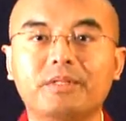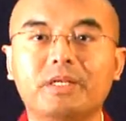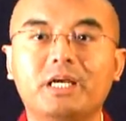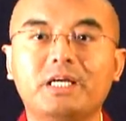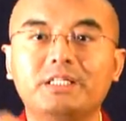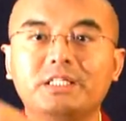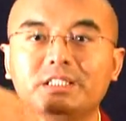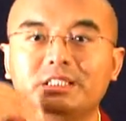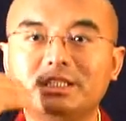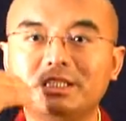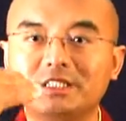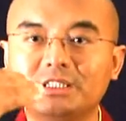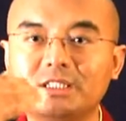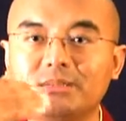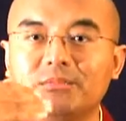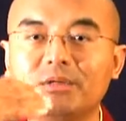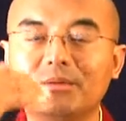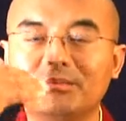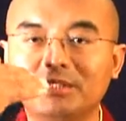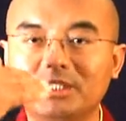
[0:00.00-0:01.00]
And the
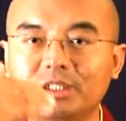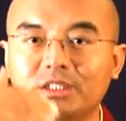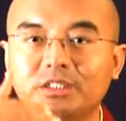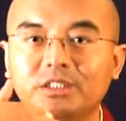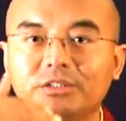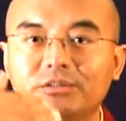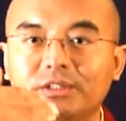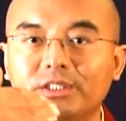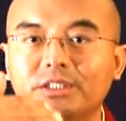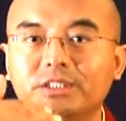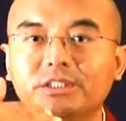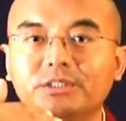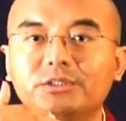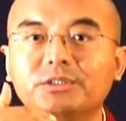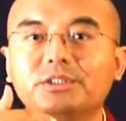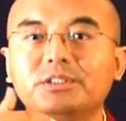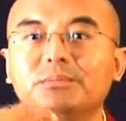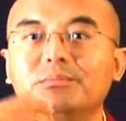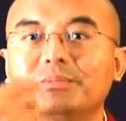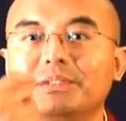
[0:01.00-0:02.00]
system of 3-year retreat